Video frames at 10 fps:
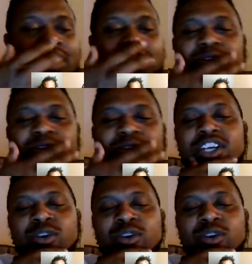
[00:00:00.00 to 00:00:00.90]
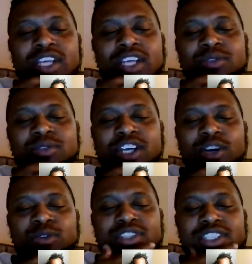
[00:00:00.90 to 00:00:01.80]
I know his ghost.
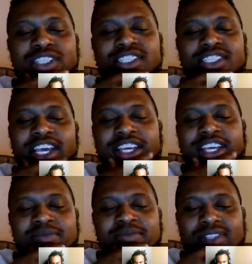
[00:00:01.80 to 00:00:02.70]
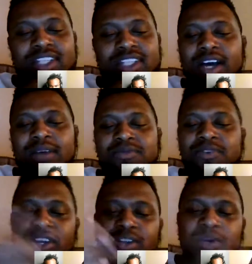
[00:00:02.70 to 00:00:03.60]
Ghost is sick. No, I'm just
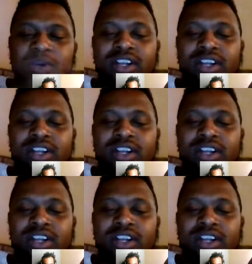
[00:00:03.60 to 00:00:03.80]
fucking around.